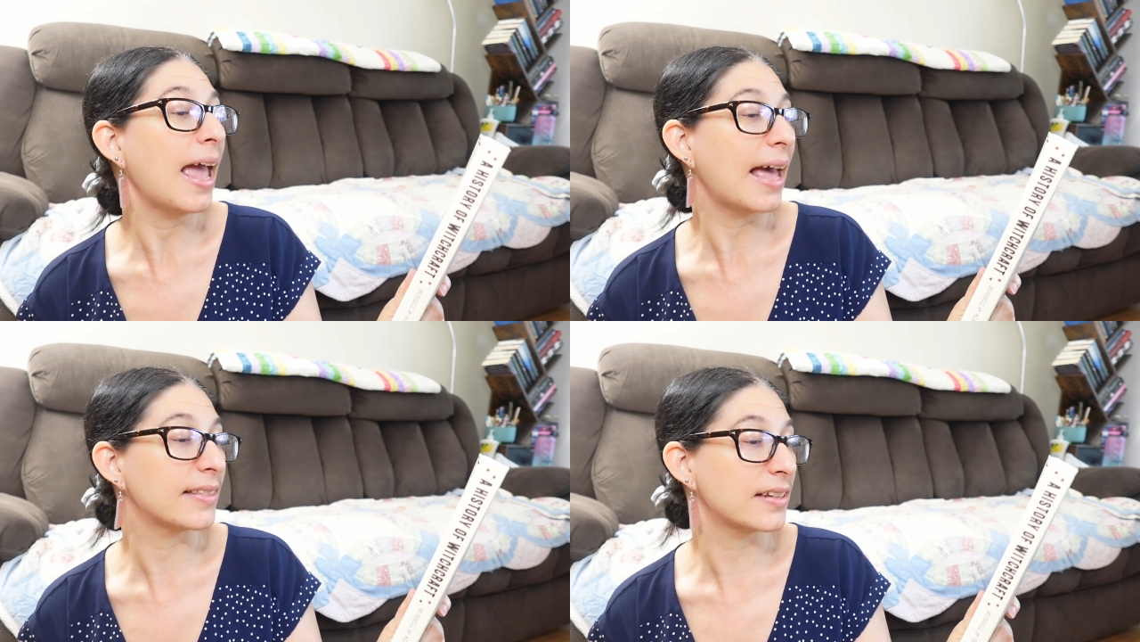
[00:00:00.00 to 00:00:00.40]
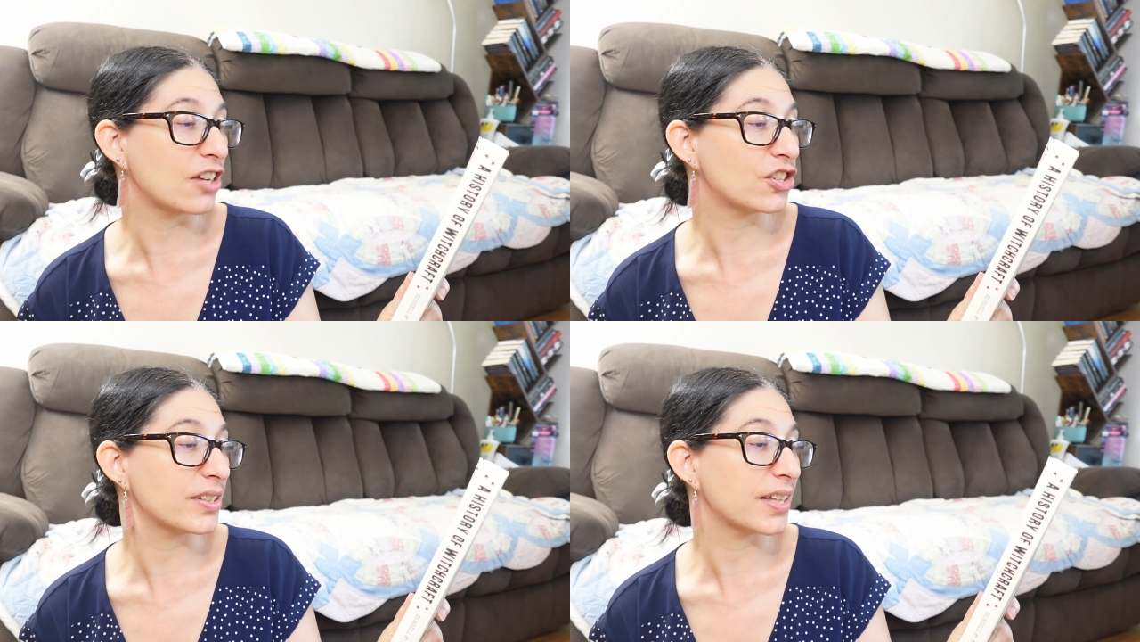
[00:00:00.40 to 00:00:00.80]
and the
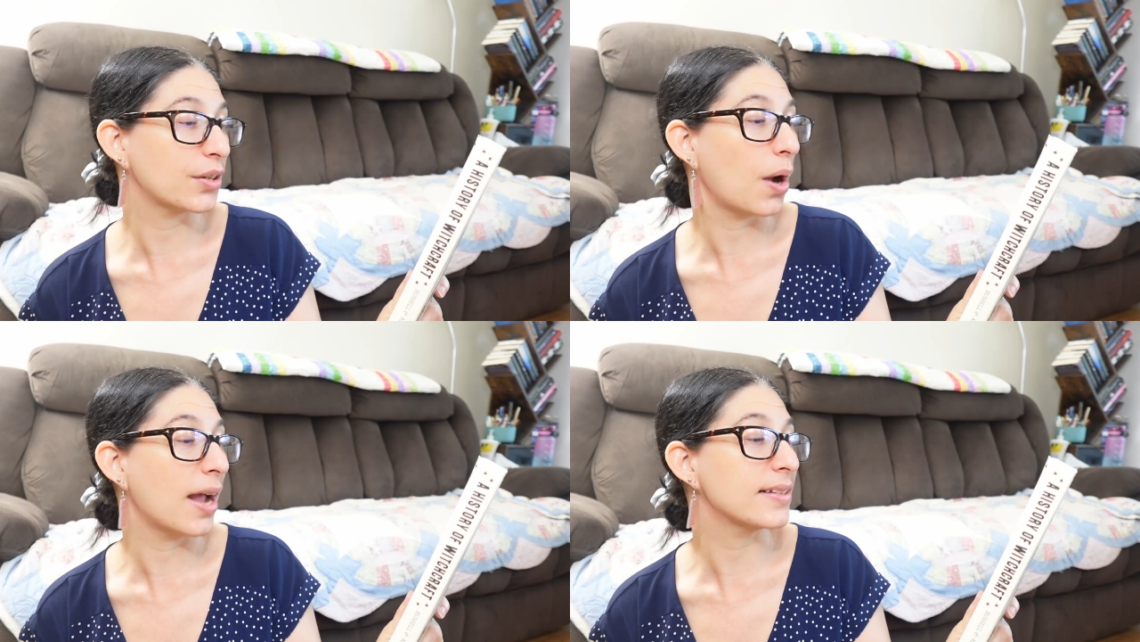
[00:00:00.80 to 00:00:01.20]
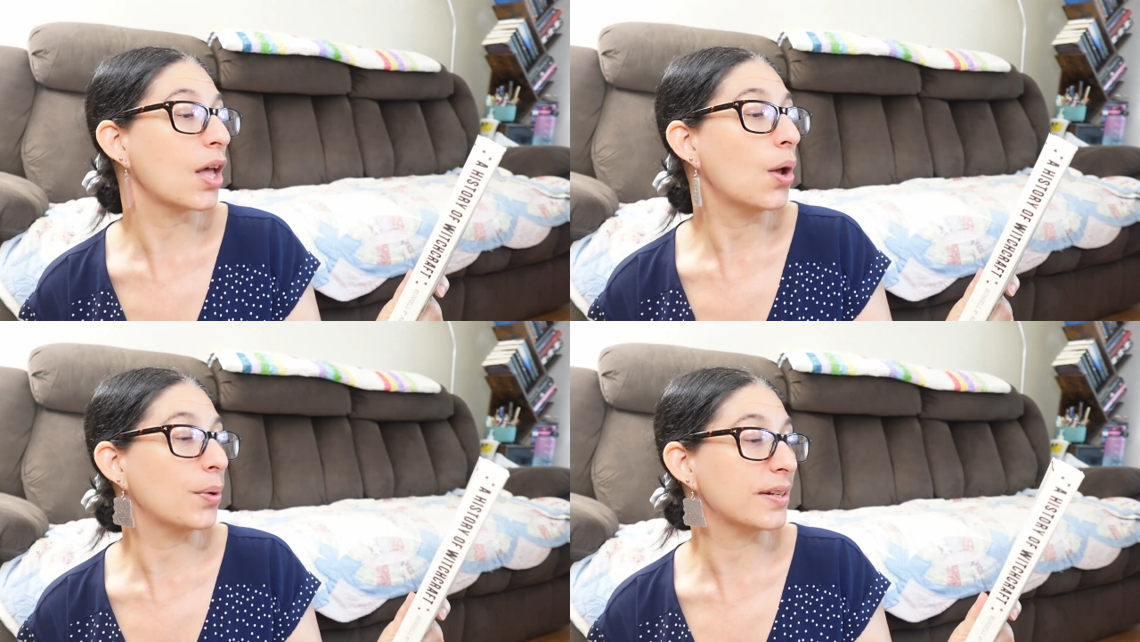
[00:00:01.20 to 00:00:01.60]
tensions that arise
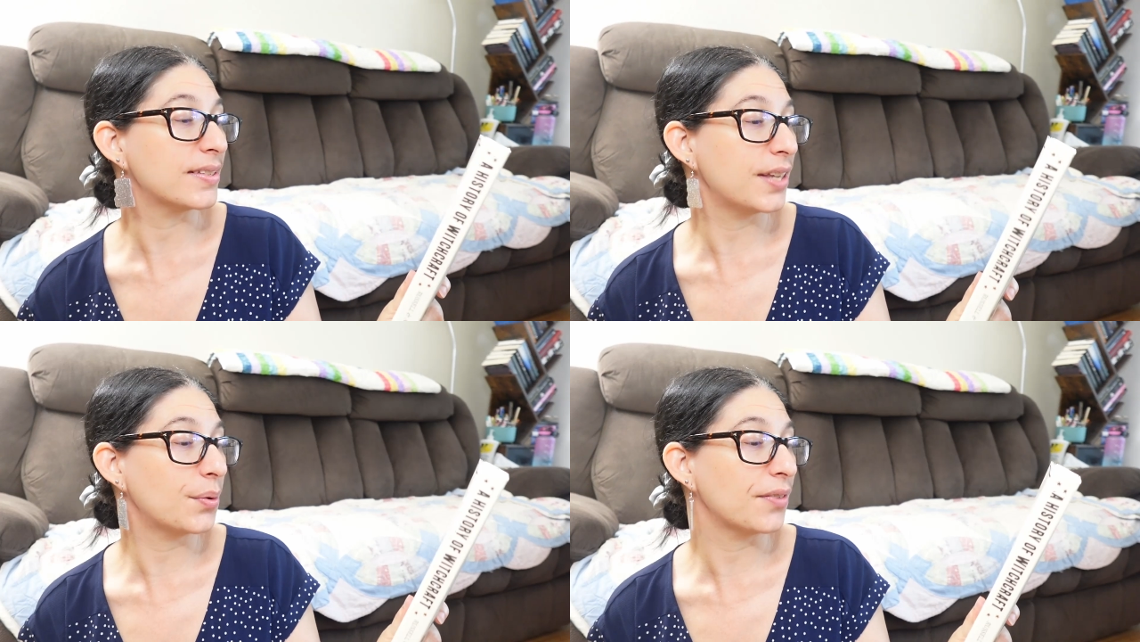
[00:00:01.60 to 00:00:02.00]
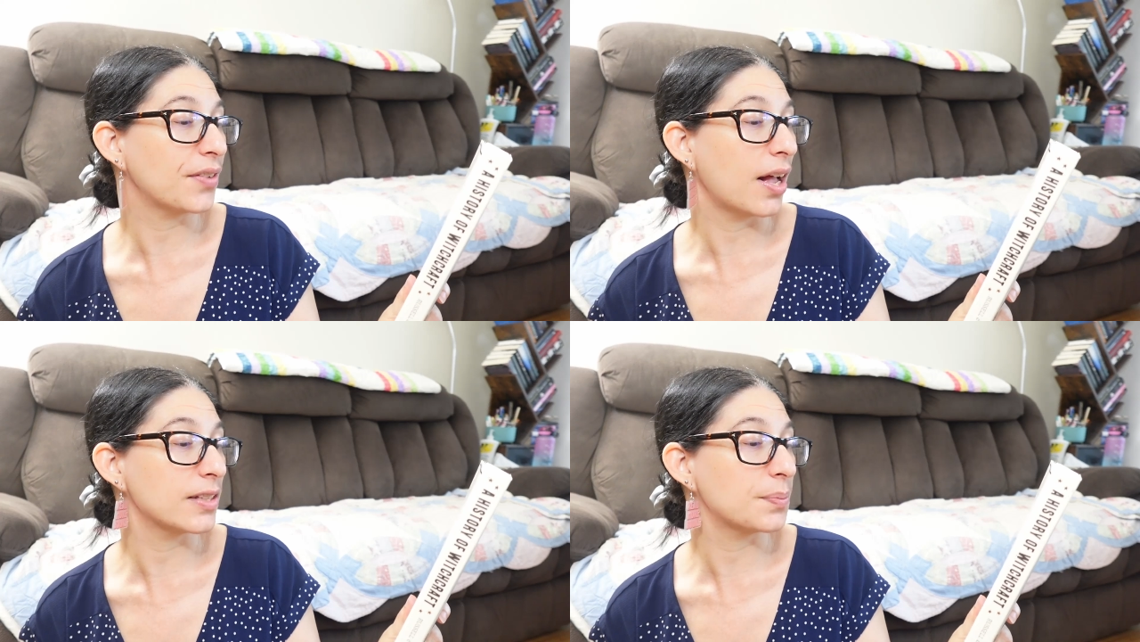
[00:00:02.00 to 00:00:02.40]
when a secretive
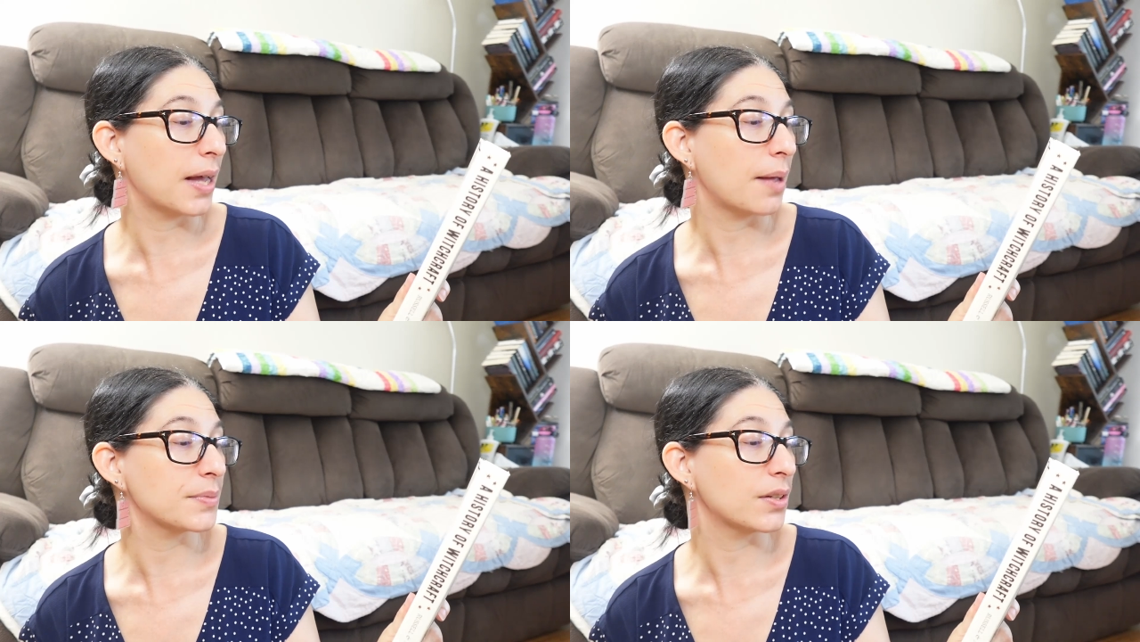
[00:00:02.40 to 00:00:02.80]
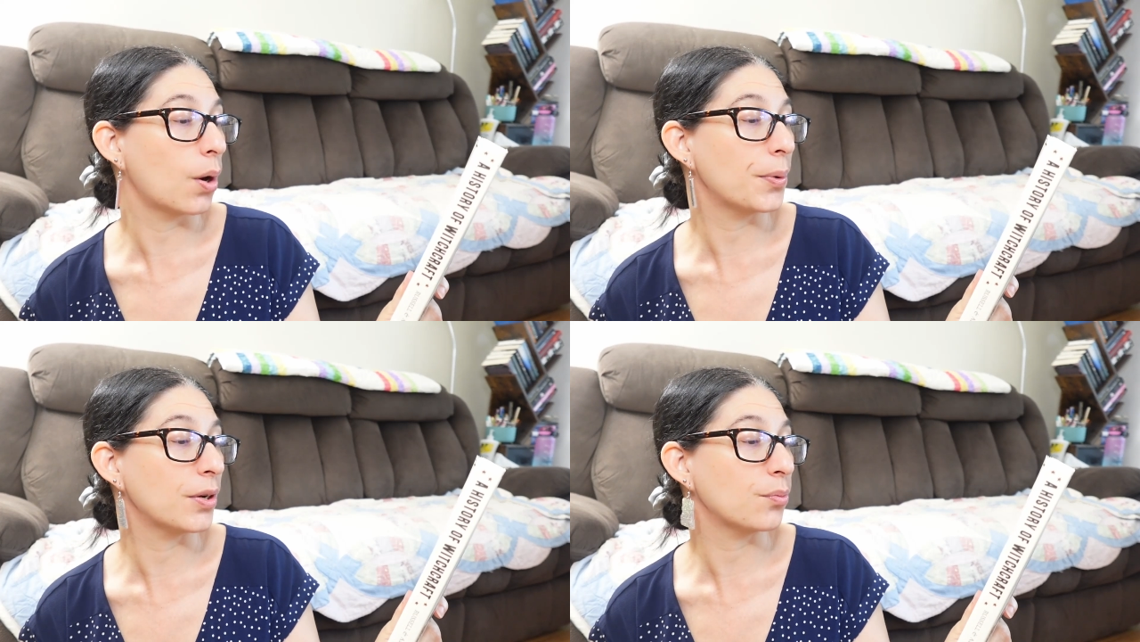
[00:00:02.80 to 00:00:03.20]
cult becomes an
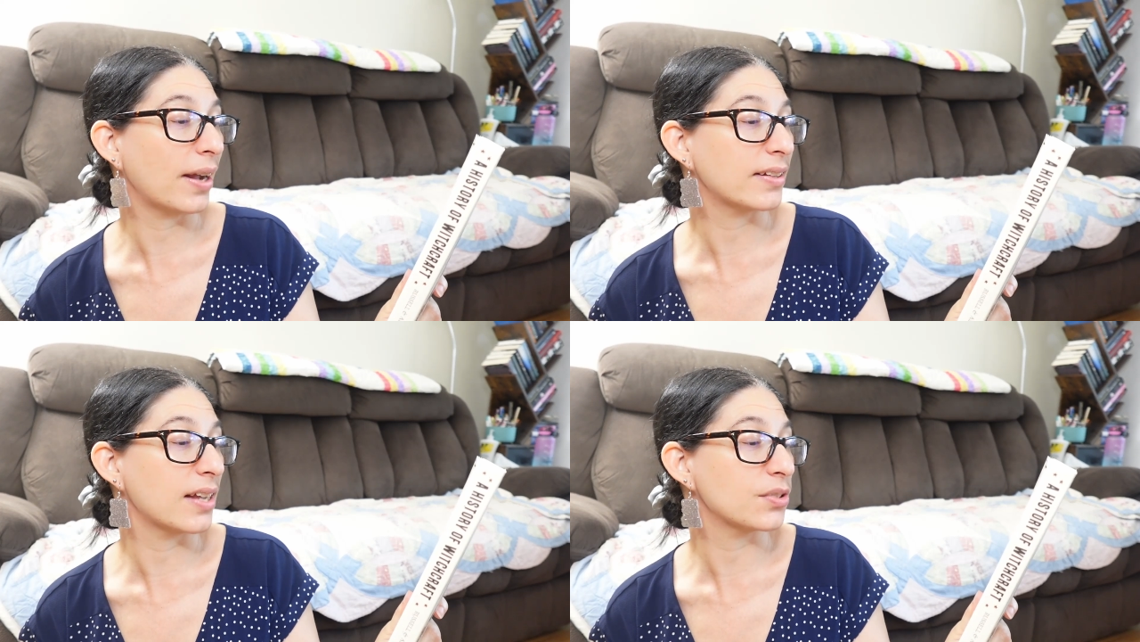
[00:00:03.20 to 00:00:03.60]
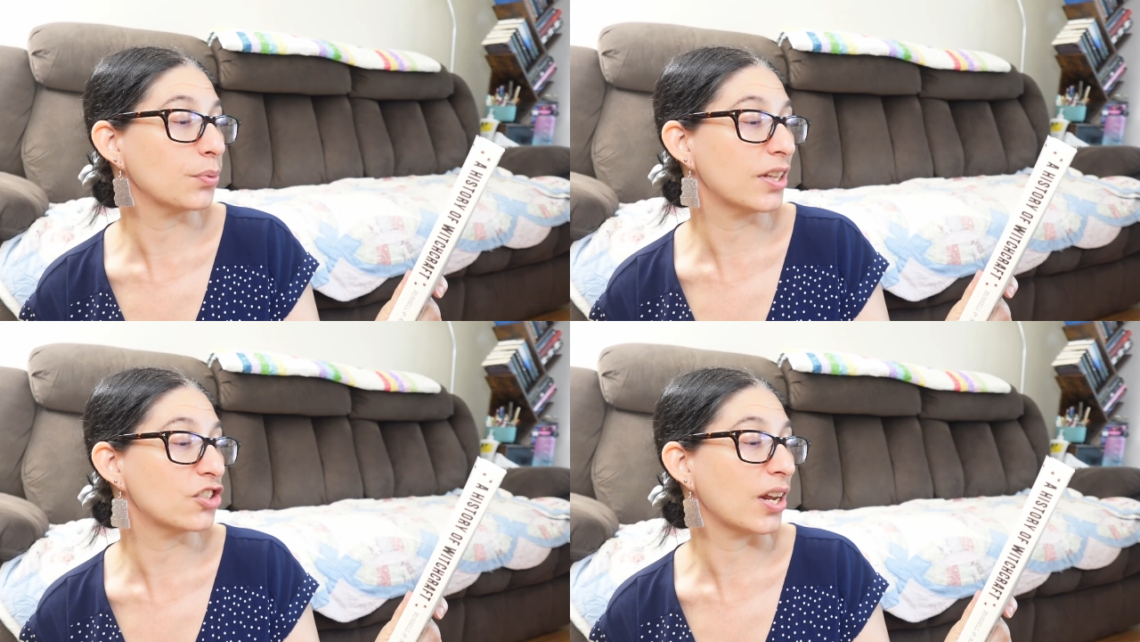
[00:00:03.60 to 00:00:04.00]
open and recognized
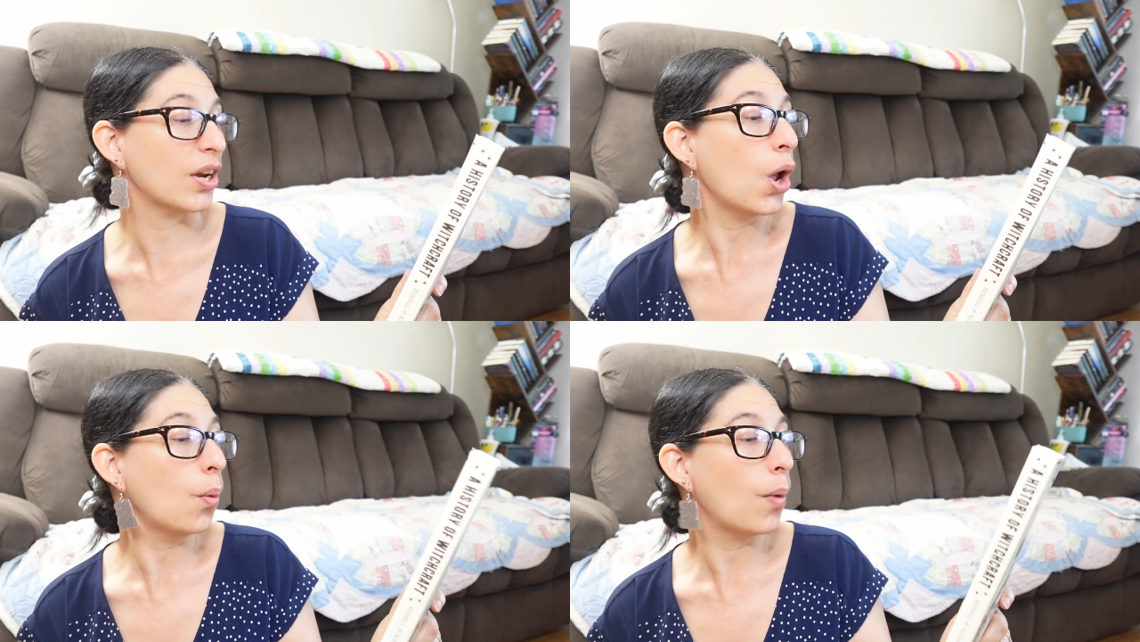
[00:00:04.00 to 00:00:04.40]
religion.